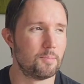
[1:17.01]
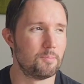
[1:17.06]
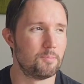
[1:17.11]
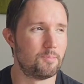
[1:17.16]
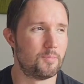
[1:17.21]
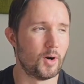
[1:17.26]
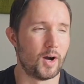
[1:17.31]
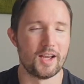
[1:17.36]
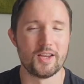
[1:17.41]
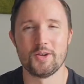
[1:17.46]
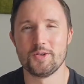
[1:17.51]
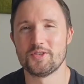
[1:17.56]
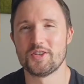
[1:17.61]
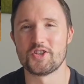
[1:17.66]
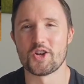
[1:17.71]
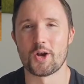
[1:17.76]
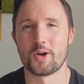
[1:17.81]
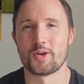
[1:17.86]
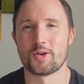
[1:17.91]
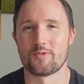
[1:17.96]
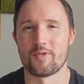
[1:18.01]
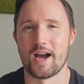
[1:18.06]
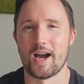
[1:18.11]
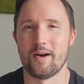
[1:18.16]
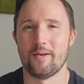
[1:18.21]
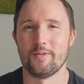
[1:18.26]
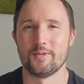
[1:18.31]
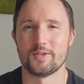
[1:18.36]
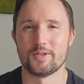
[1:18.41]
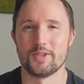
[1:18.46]
But I used to joke
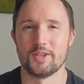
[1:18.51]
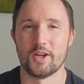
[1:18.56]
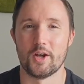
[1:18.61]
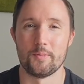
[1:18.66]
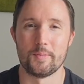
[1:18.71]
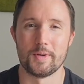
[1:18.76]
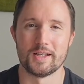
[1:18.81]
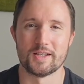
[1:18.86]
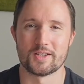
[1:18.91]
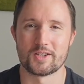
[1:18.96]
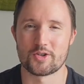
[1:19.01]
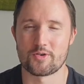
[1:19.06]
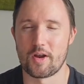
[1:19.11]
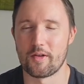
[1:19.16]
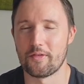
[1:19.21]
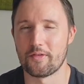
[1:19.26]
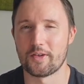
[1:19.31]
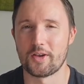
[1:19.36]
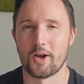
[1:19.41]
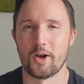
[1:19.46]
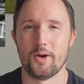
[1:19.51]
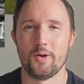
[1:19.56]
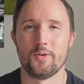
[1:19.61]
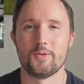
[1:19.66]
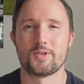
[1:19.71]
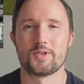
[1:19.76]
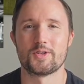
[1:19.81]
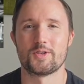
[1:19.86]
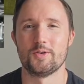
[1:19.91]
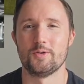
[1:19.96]
around, you know, being a strength
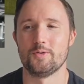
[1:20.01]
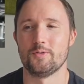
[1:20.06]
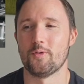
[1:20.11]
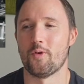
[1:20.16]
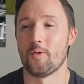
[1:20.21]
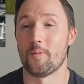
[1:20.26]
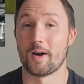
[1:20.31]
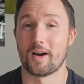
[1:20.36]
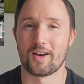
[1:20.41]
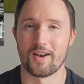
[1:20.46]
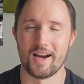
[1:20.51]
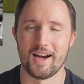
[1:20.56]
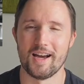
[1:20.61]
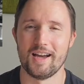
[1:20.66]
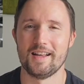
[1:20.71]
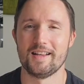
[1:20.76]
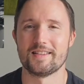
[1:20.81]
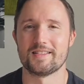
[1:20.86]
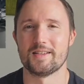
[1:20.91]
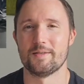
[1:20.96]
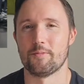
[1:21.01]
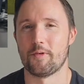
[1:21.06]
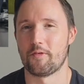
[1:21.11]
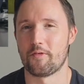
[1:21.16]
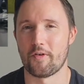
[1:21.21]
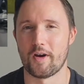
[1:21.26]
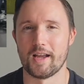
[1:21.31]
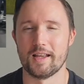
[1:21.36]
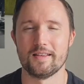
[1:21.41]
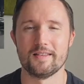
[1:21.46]
coach to all my clients and my
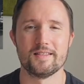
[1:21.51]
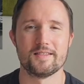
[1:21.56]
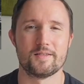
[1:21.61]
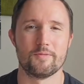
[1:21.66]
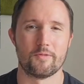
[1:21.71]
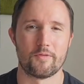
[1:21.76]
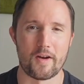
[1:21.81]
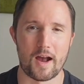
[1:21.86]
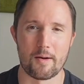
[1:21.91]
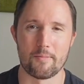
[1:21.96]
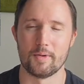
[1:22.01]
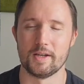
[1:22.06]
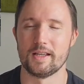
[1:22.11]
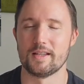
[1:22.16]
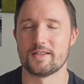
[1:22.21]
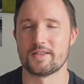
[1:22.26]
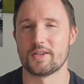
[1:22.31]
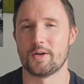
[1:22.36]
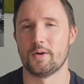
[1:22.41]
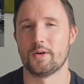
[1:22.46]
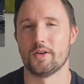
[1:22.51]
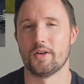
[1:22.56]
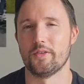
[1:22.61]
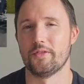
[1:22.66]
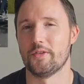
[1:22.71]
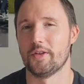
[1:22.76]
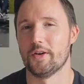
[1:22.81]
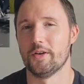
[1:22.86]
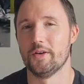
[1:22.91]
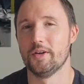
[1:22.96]
friends and family and so
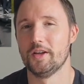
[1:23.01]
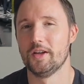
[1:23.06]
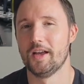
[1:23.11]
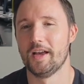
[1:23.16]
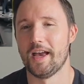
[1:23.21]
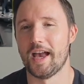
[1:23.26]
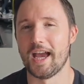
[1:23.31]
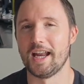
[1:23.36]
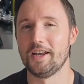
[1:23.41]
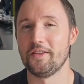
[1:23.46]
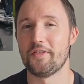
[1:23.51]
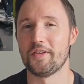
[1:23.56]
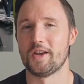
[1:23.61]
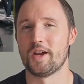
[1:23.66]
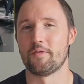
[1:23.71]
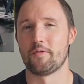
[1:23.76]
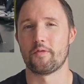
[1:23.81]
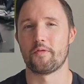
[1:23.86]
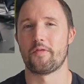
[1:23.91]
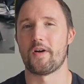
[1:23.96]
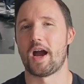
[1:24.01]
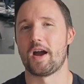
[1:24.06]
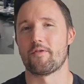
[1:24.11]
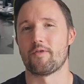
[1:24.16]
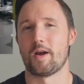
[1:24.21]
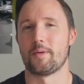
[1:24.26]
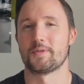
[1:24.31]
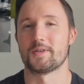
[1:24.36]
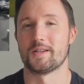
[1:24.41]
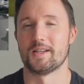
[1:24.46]
on, that anything over 5
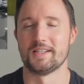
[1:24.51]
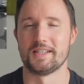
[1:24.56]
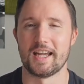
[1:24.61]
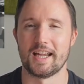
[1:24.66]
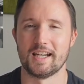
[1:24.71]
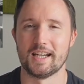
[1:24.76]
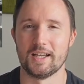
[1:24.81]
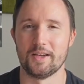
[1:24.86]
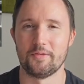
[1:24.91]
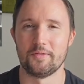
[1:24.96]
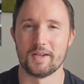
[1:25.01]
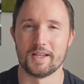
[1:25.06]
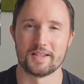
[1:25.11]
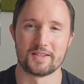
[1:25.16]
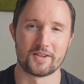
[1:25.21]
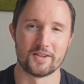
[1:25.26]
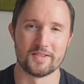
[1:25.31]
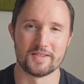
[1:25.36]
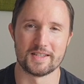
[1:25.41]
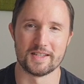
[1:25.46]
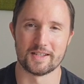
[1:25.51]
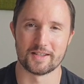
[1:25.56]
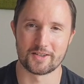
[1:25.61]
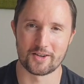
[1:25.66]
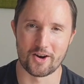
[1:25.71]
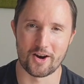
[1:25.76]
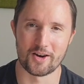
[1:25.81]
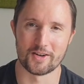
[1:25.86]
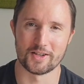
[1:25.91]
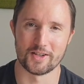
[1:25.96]
reps on a deadlift is considered
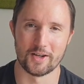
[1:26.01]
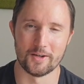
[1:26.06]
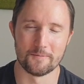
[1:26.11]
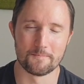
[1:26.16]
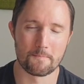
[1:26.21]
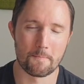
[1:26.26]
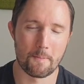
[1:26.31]
cardio.